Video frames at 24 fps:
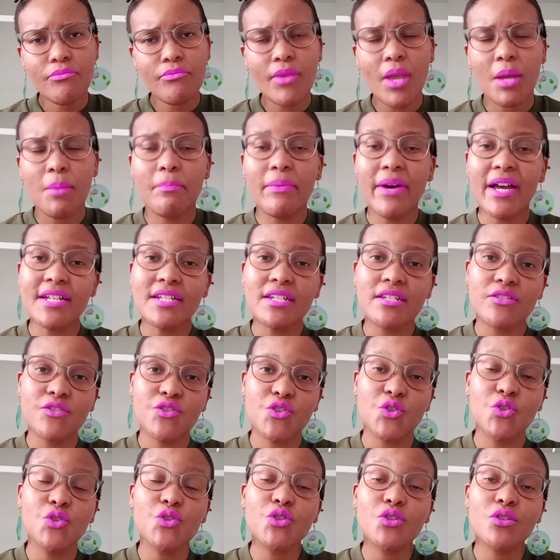but
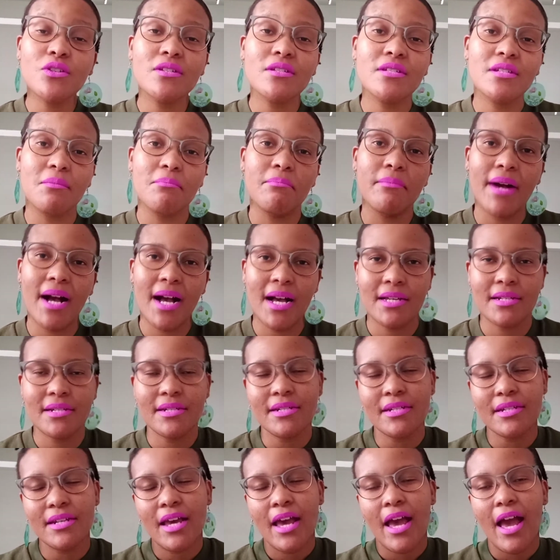due to
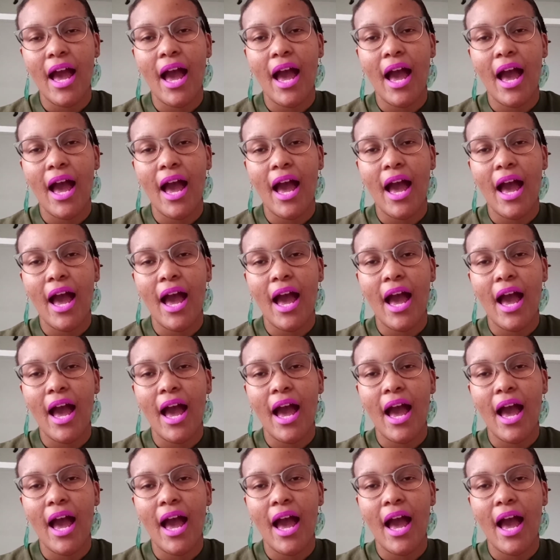demand,